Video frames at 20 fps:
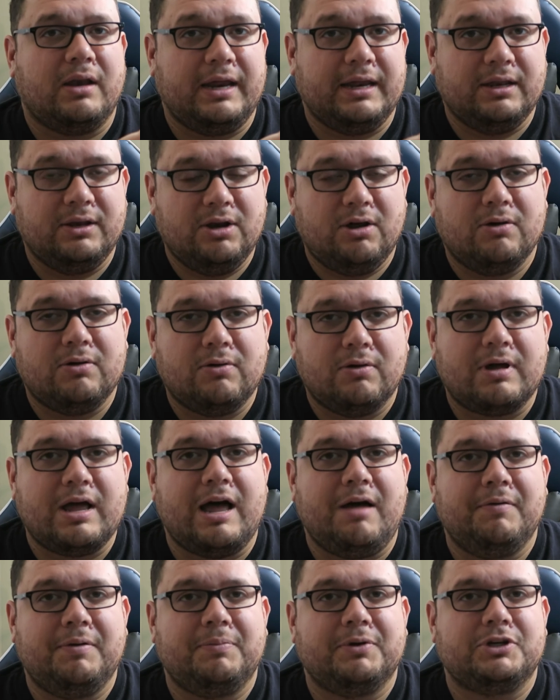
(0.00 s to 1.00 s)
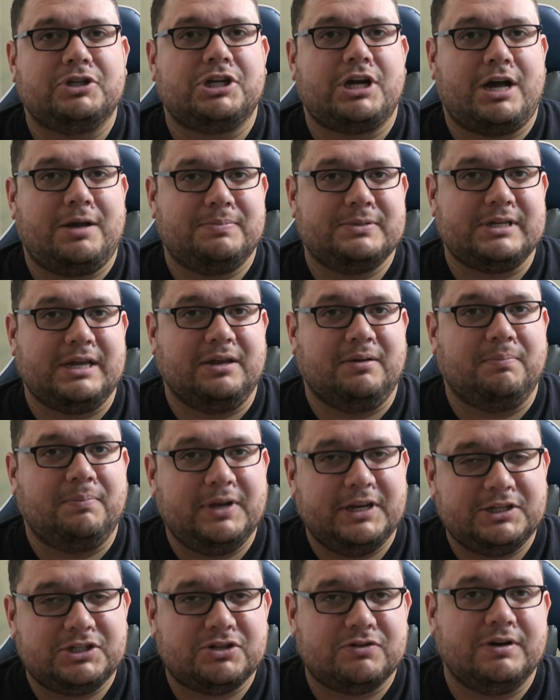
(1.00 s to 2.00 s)
like local comic book shops like
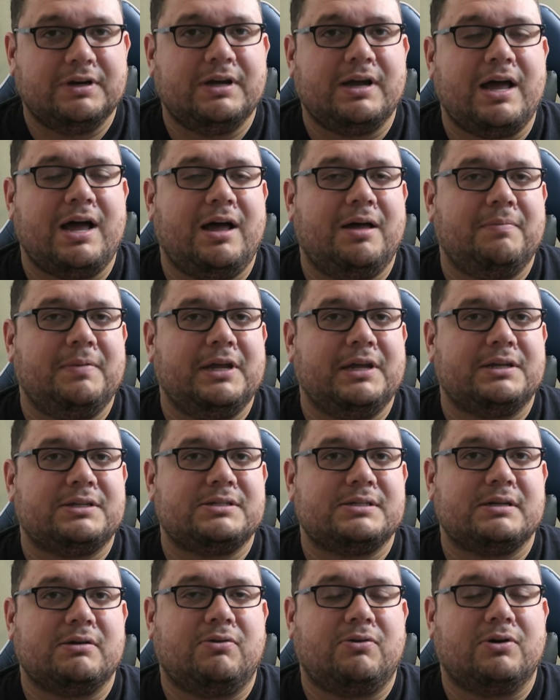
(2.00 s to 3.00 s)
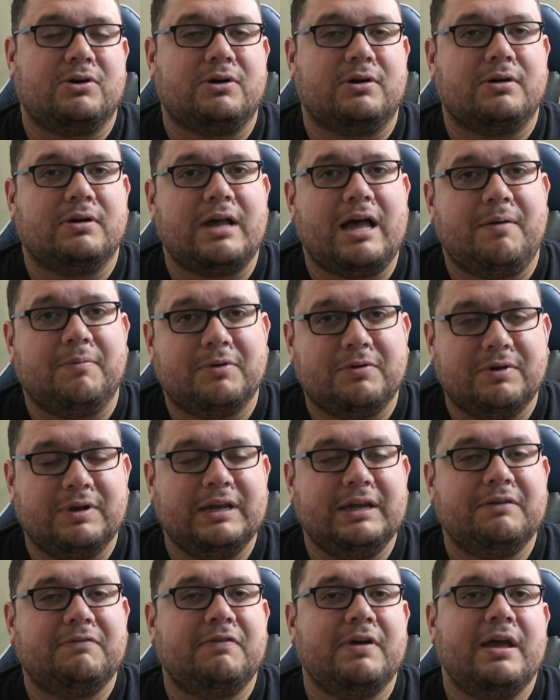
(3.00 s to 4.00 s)
Blitzkrieg Comics or Comic
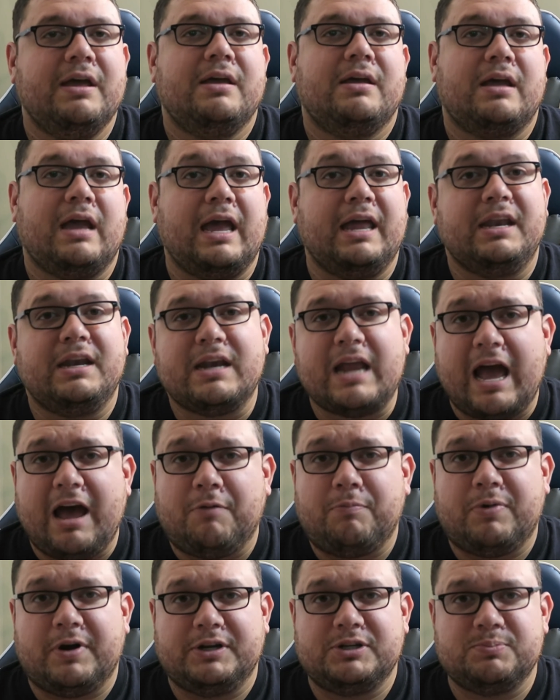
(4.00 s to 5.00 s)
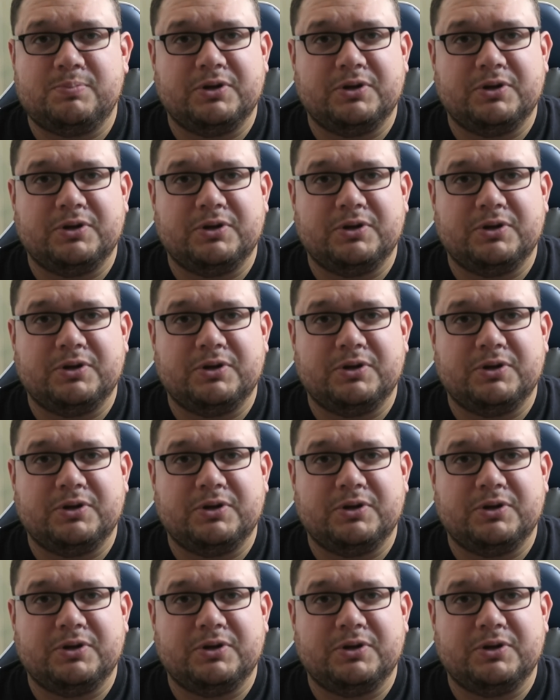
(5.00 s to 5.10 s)
Relief, and then Half Price